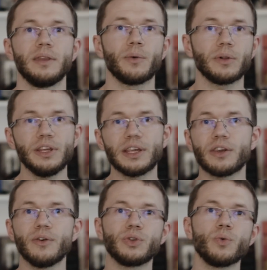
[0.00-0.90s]
Now click
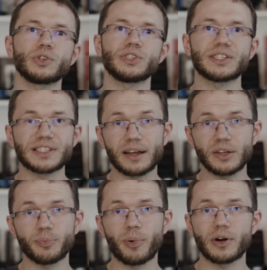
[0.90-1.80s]
here to watch the
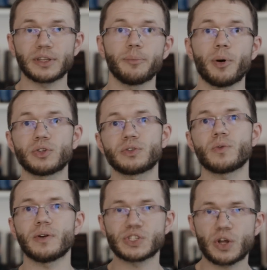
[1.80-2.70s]
second part about
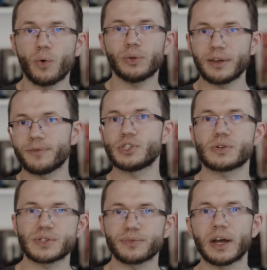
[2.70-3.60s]
transcoding
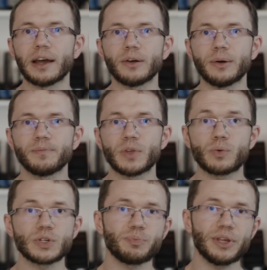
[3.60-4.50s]
features of Kyno. It
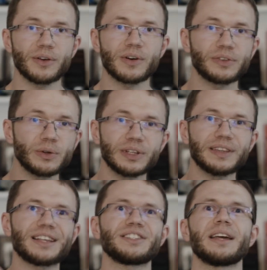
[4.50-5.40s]
was Peter until the
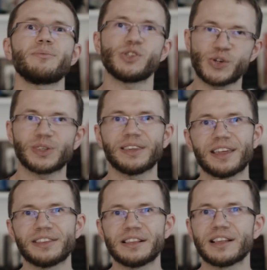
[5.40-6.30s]
next time shoot and
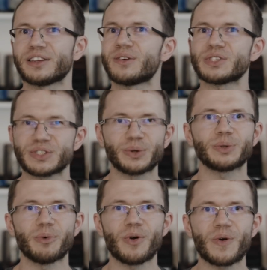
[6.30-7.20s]
daddy like there is no
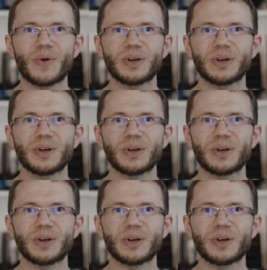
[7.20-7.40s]
tomorrow.